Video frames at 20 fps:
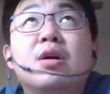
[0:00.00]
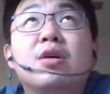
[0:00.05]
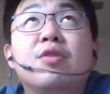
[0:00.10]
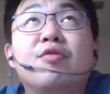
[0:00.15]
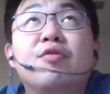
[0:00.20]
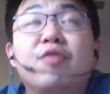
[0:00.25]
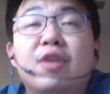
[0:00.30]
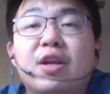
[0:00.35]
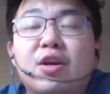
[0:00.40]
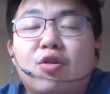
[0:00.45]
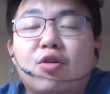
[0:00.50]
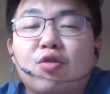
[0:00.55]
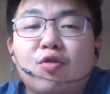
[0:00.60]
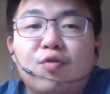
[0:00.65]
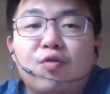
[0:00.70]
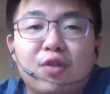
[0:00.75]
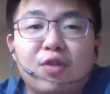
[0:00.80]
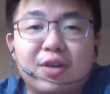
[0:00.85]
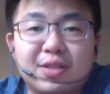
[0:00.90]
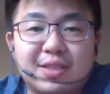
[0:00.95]
really
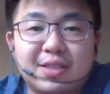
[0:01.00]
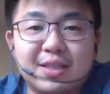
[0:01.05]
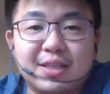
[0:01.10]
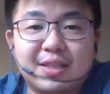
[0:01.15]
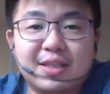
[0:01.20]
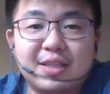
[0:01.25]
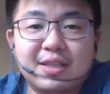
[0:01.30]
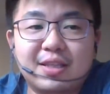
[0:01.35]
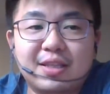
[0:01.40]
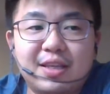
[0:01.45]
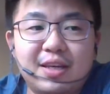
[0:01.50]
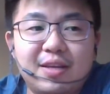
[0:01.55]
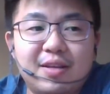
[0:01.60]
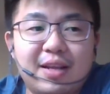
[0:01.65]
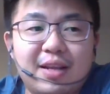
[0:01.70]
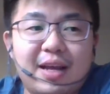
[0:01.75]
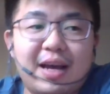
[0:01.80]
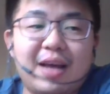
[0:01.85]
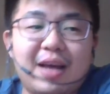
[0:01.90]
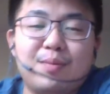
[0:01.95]
go for the
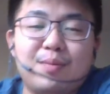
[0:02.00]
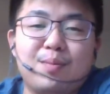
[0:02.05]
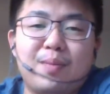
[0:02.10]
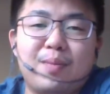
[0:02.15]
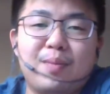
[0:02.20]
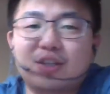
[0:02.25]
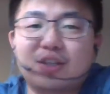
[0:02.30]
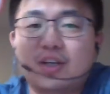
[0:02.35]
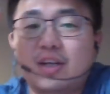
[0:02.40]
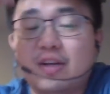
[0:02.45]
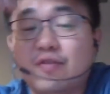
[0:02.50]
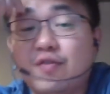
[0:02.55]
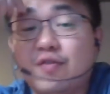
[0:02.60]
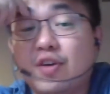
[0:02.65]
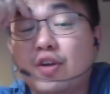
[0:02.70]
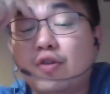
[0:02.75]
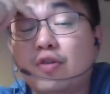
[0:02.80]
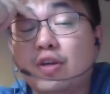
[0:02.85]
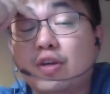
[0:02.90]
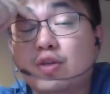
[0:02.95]
certainty, like I mentioned in the
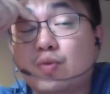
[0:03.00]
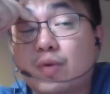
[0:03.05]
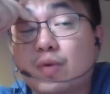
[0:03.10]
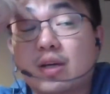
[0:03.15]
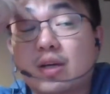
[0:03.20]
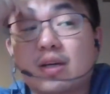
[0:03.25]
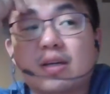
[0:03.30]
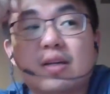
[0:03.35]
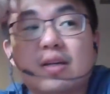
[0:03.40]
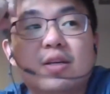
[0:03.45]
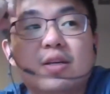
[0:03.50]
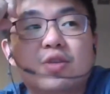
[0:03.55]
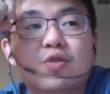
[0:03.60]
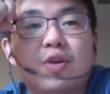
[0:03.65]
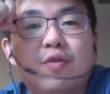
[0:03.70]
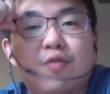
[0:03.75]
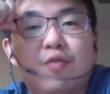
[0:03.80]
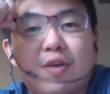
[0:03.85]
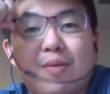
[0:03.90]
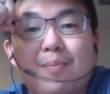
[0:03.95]
video this week.
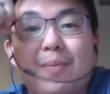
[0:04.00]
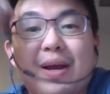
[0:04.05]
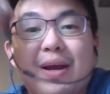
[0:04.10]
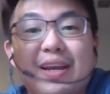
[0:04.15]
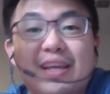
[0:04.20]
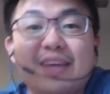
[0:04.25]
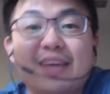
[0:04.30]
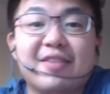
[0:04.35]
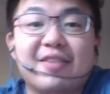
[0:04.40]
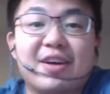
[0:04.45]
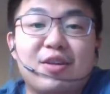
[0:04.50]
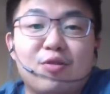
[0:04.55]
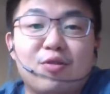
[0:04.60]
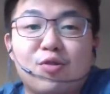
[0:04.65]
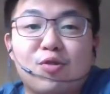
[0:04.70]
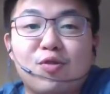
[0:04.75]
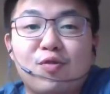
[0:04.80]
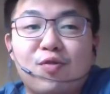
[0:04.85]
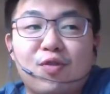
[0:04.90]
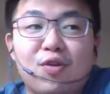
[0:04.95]
So if you have money, right,
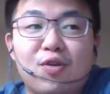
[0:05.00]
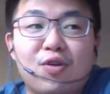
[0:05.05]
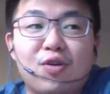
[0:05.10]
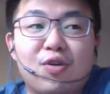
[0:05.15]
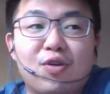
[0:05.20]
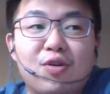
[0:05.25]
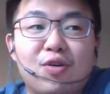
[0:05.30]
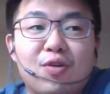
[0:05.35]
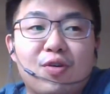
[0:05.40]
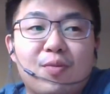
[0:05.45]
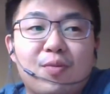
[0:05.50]
you go for